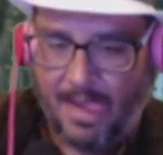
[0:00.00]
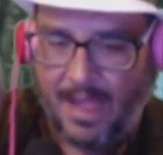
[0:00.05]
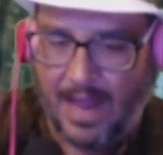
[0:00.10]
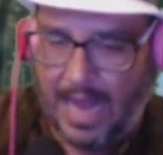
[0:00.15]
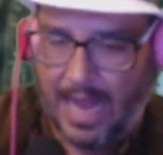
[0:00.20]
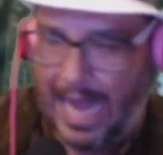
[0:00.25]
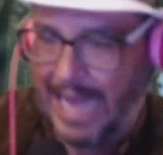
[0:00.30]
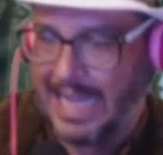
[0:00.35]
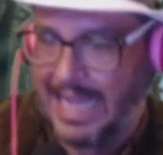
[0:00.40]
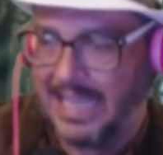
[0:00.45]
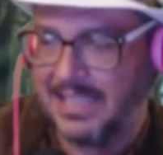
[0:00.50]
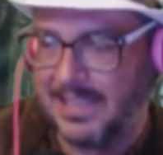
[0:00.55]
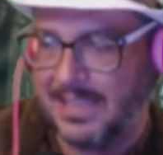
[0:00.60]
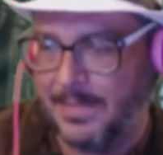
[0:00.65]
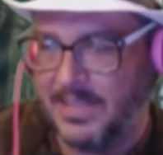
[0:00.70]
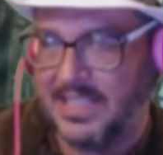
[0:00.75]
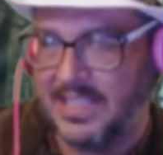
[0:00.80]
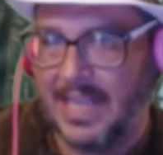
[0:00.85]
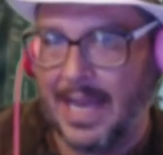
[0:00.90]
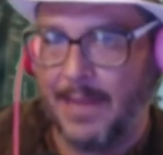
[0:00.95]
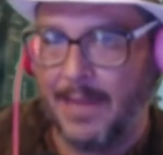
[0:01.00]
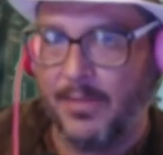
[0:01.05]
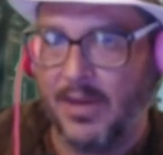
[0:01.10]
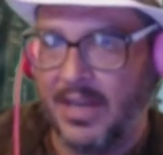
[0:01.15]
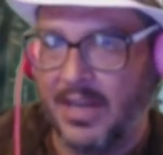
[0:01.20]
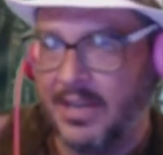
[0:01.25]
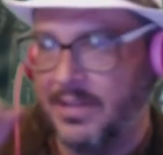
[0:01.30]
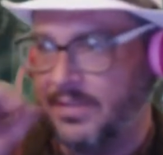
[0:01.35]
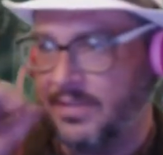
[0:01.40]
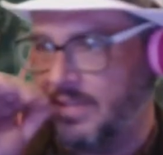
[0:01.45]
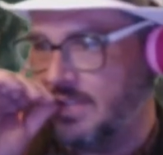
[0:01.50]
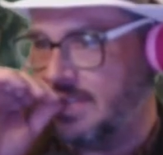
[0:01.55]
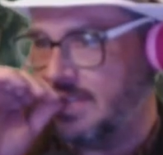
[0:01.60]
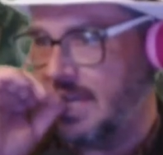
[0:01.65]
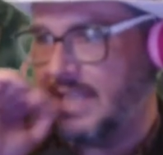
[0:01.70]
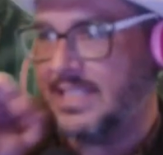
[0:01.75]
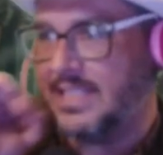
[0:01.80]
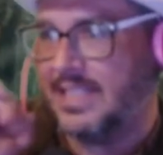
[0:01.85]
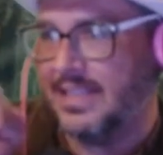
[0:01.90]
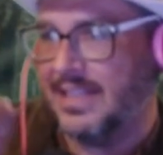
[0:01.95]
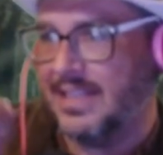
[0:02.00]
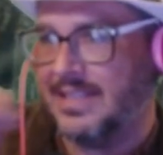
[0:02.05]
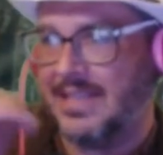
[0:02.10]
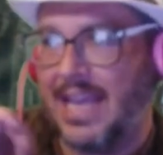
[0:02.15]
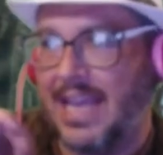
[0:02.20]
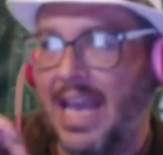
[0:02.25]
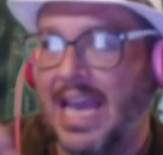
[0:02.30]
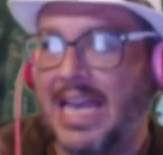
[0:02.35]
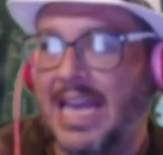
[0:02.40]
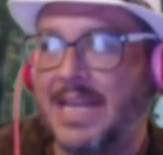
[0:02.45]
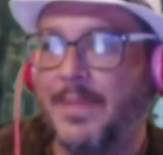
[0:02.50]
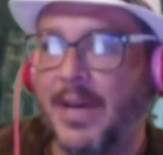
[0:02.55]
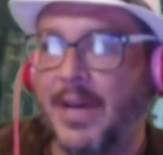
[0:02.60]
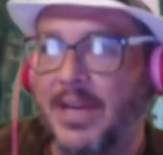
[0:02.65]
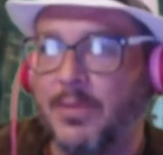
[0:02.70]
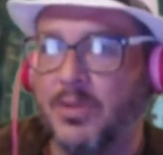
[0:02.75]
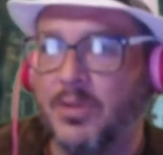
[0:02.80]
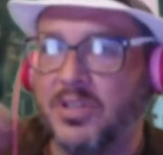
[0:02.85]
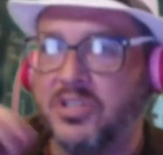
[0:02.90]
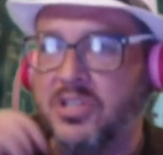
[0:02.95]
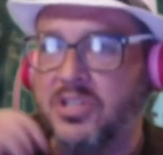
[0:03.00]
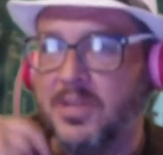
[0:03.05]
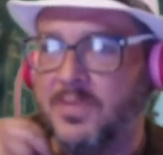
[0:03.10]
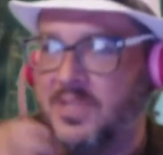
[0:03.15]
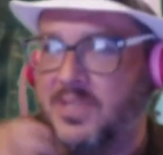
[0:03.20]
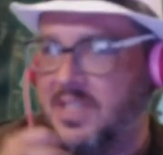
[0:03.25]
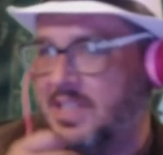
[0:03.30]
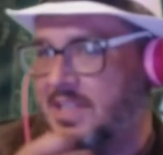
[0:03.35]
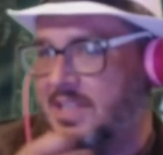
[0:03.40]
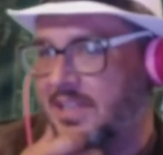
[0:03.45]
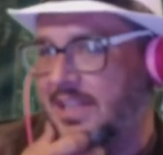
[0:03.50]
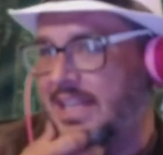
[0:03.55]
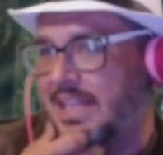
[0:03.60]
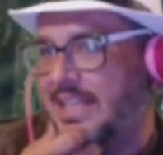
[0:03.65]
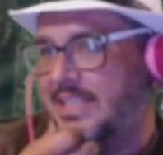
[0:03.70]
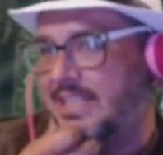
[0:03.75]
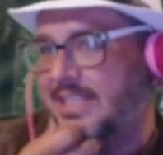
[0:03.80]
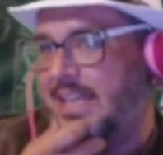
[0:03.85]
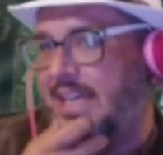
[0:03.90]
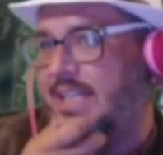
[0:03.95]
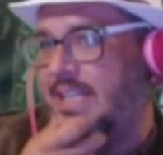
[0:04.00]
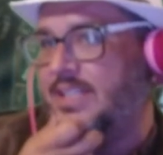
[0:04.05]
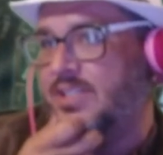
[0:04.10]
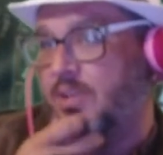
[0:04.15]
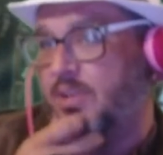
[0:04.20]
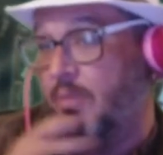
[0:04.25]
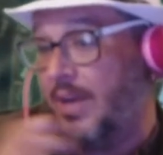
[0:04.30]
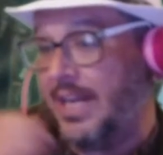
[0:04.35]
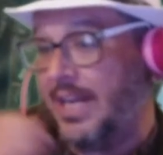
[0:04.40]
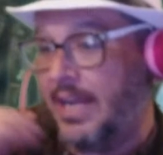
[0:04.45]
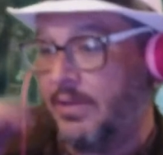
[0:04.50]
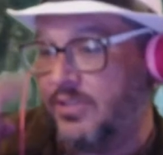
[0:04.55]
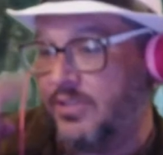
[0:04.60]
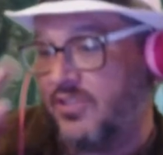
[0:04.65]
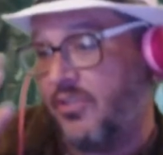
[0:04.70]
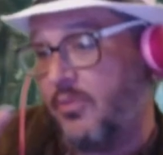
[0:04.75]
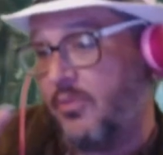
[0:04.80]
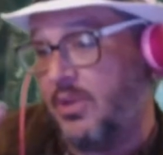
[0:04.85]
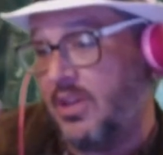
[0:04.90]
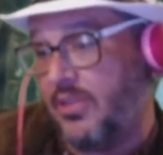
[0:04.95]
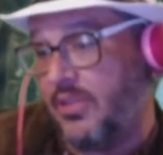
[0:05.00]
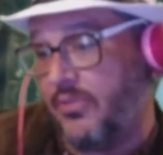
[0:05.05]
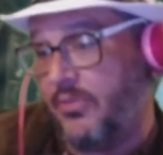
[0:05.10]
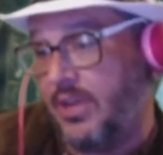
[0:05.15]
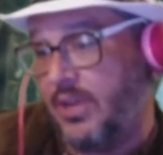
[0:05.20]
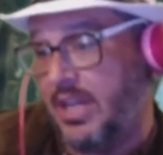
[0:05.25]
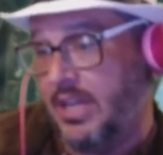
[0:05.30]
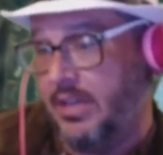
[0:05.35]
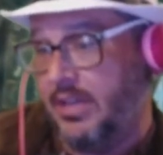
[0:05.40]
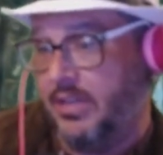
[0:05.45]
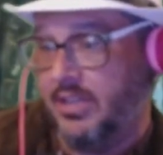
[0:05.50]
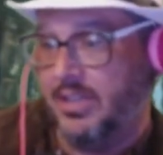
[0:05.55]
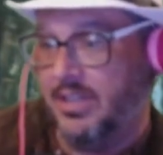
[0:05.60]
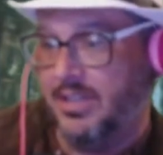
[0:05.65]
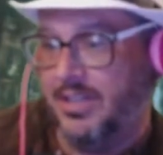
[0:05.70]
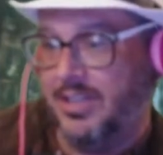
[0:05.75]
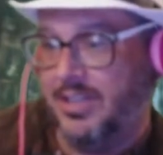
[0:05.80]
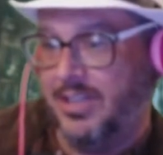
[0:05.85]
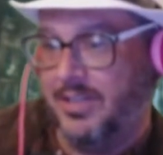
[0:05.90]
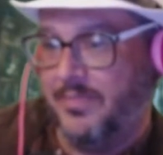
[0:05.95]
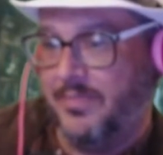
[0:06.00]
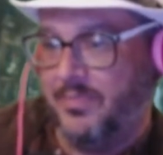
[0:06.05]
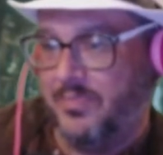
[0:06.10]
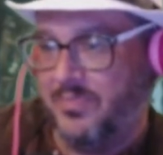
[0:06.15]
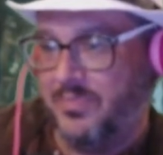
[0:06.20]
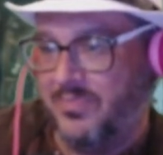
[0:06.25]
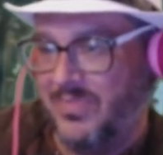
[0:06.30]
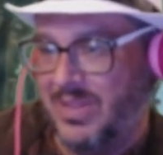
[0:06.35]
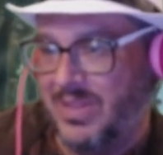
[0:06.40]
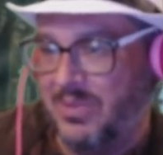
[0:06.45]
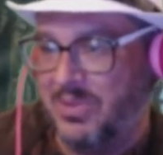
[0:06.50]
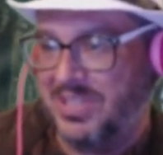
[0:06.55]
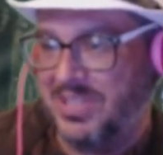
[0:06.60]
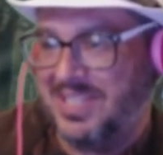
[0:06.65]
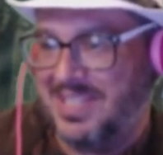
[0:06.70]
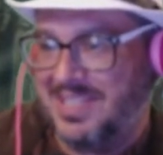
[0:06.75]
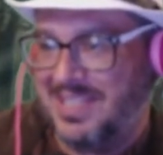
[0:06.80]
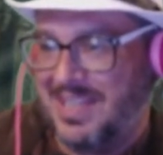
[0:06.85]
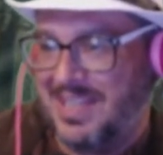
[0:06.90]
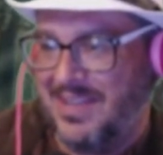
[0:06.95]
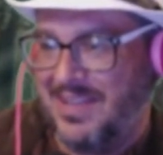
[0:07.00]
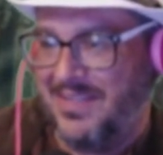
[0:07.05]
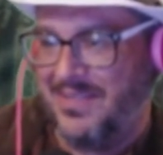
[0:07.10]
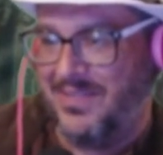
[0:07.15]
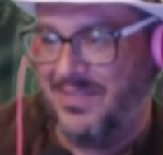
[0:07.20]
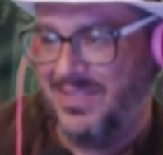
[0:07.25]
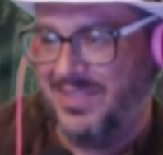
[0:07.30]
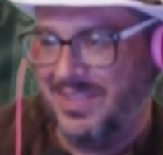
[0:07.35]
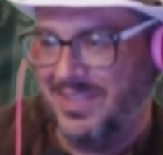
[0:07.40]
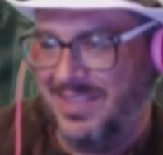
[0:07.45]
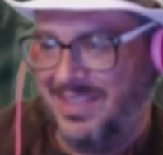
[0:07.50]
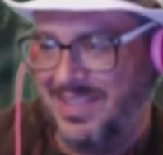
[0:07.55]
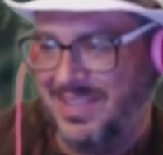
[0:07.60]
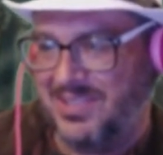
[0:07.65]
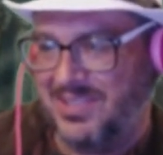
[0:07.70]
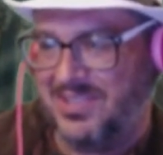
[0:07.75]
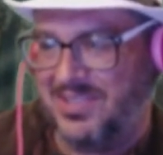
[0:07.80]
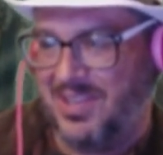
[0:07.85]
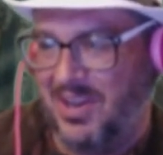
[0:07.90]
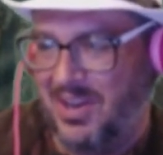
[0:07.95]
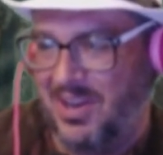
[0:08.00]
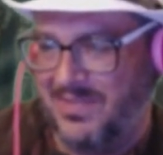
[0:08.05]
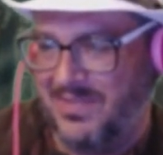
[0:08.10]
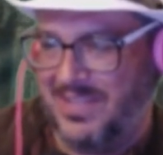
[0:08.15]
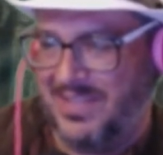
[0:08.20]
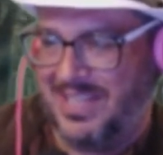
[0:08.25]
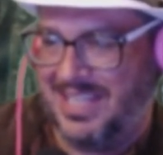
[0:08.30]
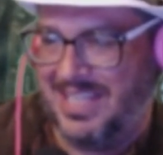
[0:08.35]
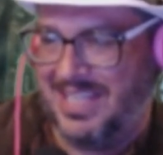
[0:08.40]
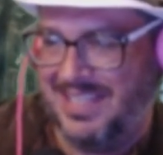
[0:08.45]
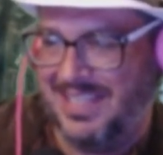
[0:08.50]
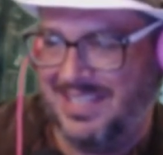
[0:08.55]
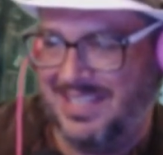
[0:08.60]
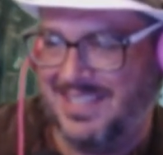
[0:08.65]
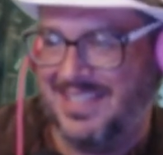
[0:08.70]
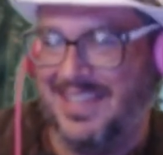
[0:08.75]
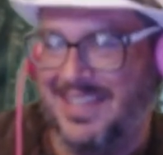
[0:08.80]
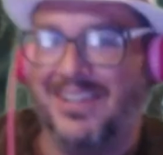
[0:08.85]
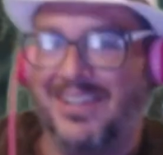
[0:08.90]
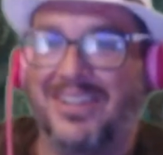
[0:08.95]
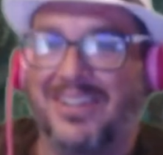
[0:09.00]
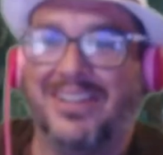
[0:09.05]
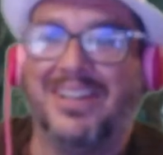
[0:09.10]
I guess I'm a tiebreaker in this case unless anybody one jumps in at the last second. So right now it's 3-3. Whiskey Steve, they're starving kids, yo.